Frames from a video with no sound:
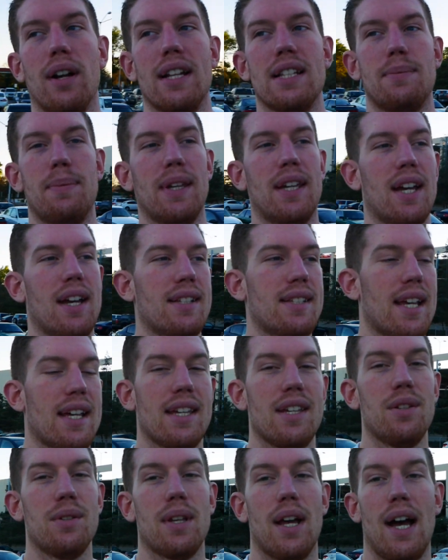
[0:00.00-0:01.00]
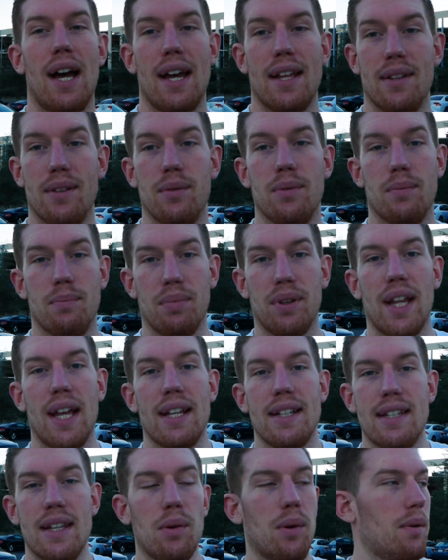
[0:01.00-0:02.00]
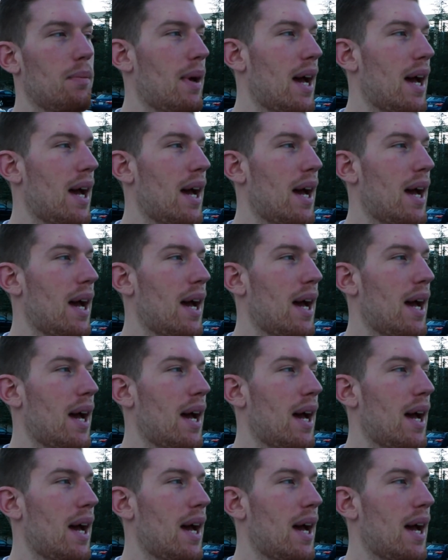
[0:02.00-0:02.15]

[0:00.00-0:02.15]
It's because I, I played D1